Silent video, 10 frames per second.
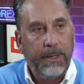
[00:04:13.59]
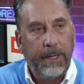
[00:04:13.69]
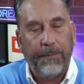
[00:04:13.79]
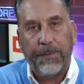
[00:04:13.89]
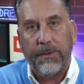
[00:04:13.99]

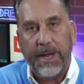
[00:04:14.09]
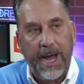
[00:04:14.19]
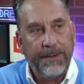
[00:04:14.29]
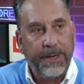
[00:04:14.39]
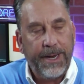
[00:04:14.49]
If you
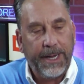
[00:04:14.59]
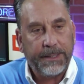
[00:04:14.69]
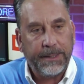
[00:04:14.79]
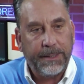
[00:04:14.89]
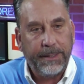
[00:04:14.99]
died the
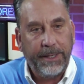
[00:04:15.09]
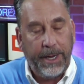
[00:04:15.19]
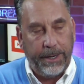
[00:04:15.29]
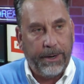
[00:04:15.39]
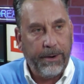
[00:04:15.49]
next
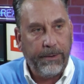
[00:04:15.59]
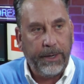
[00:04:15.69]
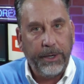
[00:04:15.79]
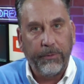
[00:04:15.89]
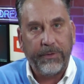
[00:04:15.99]
year
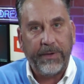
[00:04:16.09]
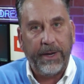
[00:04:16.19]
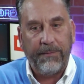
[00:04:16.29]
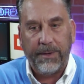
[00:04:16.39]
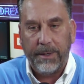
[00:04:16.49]
and you
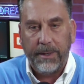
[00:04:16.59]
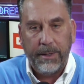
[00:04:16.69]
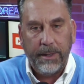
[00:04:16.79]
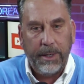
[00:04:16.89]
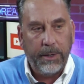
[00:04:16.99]
received,
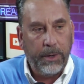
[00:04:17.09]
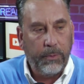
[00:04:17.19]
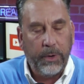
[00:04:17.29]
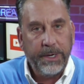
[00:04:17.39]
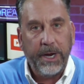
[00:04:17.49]

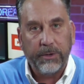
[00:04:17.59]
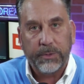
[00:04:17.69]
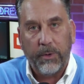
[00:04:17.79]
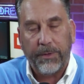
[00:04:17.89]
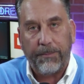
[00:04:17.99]
1 year's
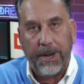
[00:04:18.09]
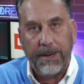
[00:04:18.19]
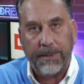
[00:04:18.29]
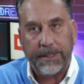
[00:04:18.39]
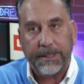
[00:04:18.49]
worth of
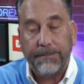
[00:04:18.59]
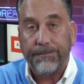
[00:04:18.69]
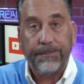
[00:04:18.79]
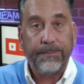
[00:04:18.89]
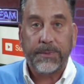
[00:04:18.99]
payments,
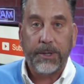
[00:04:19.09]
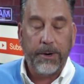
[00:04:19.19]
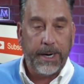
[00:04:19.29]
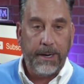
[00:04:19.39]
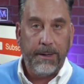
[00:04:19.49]

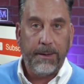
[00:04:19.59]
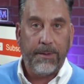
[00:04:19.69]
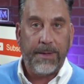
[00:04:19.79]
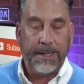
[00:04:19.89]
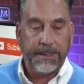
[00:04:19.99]
sorry,
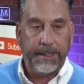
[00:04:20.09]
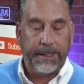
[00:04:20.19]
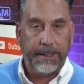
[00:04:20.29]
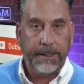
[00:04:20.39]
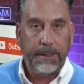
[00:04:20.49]
that's
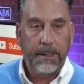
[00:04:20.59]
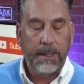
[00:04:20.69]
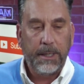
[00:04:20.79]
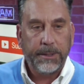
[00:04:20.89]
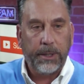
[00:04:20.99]
it.
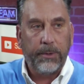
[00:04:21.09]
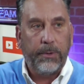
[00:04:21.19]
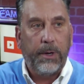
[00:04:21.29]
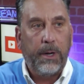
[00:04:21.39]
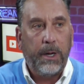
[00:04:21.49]

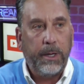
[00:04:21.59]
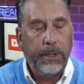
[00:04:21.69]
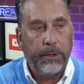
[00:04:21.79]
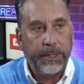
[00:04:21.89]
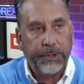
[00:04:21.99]
So
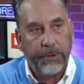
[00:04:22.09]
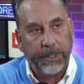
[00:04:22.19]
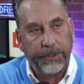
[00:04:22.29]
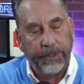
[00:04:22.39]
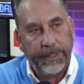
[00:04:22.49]
you could
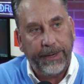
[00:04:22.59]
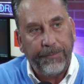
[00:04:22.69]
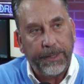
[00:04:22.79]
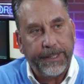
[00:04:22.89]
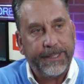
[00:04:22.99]
structure it differently.